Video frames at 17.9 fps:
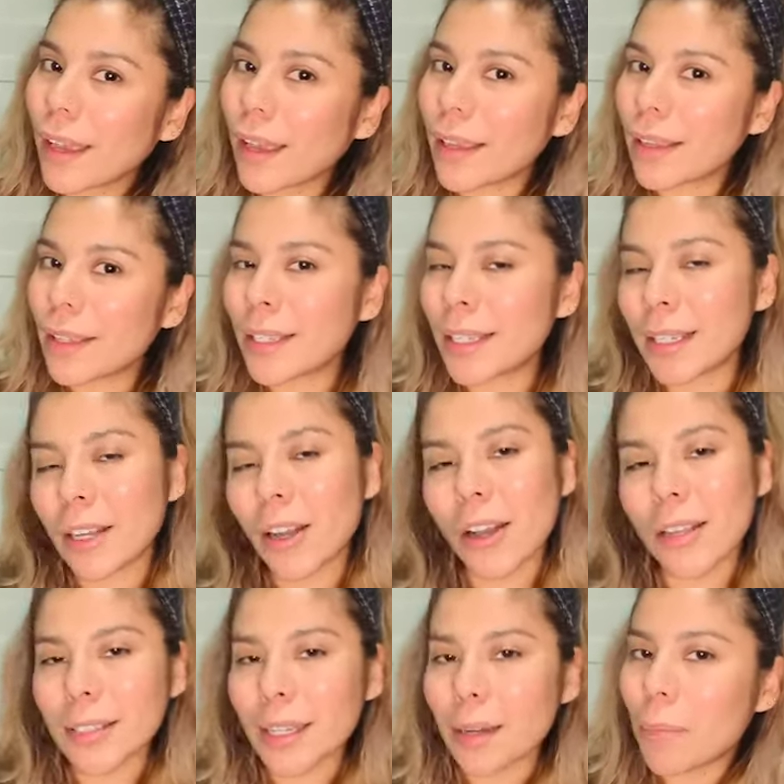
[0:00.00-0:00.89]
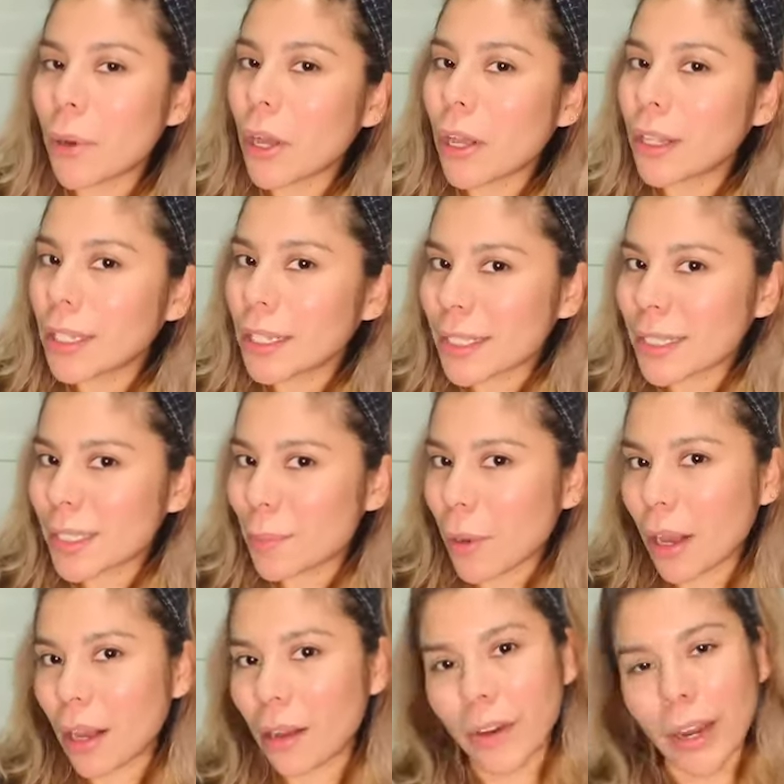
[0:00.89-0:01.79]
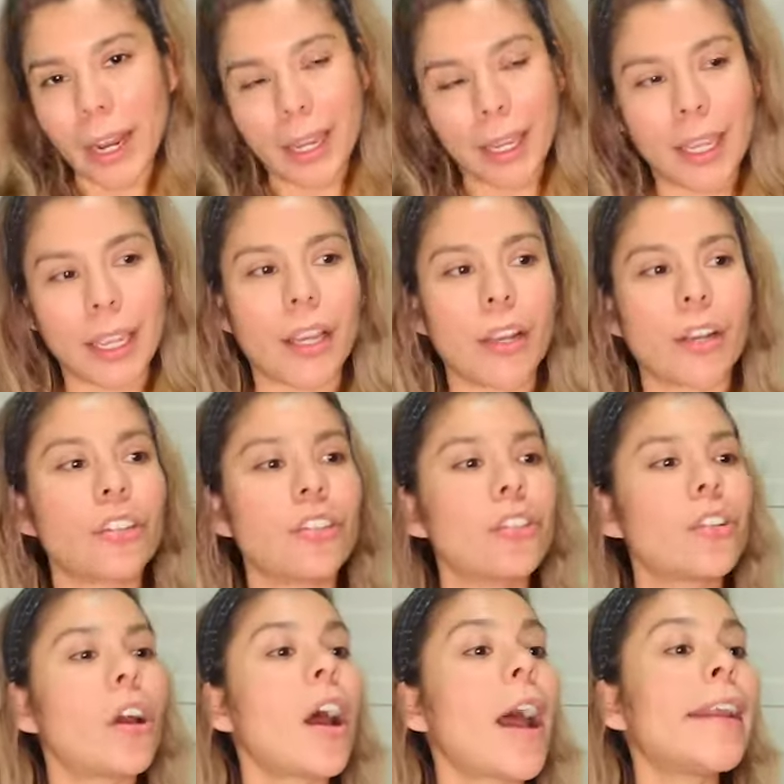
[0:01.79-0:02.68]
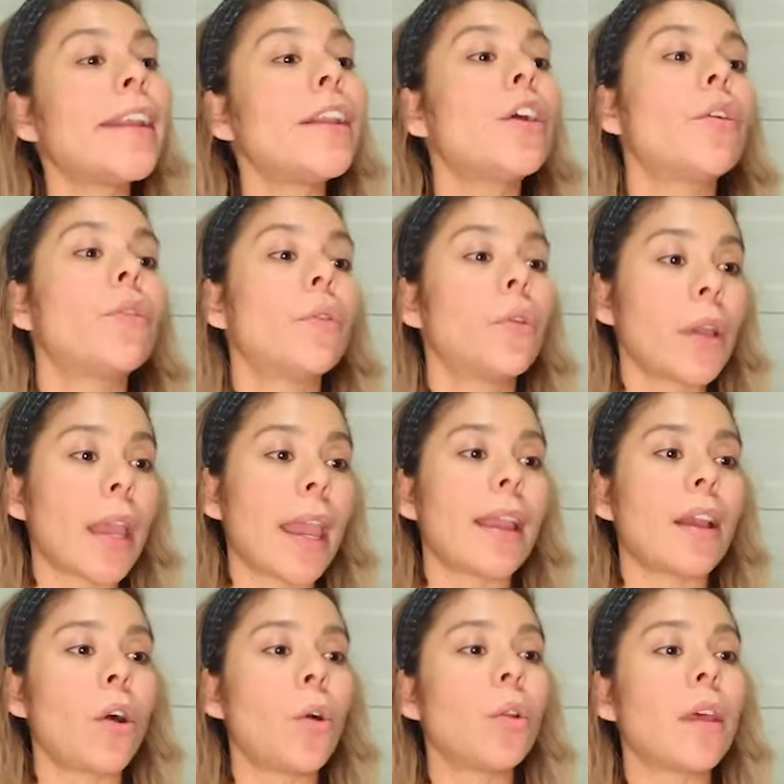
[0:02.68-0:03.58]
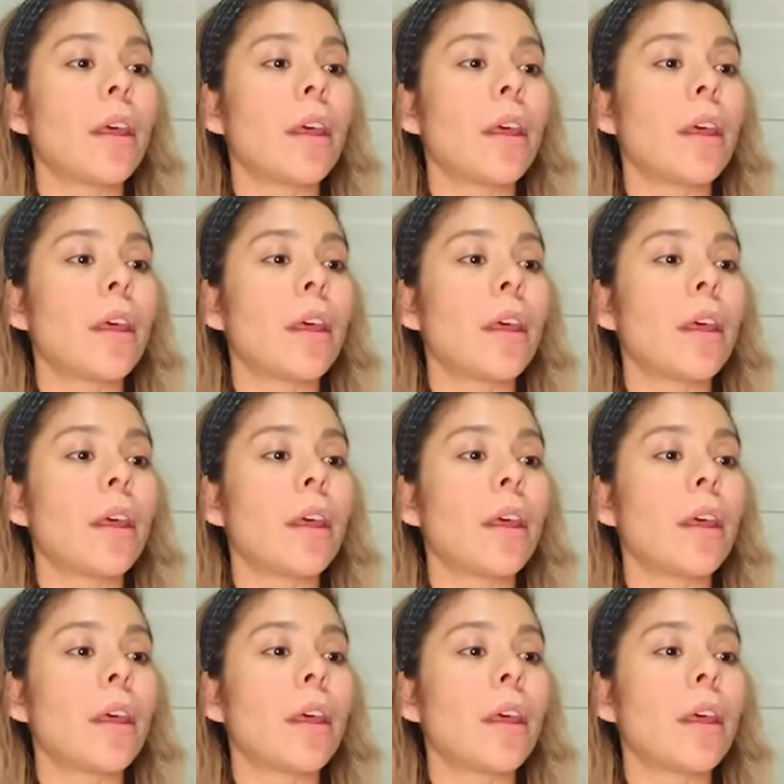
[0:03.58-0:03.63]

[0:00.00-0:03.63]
he calls it a balding spot. I know. Okay, hold